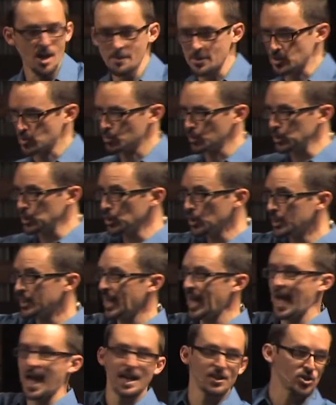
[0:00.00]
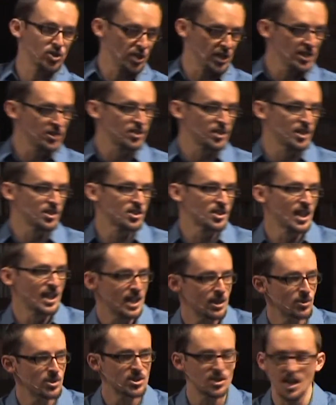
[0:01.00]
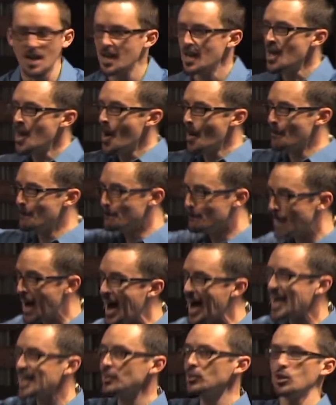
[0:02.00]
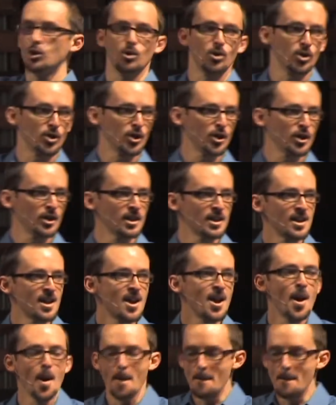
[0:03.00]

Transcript: Thomas, would look at Jesus and he would say, My Lord,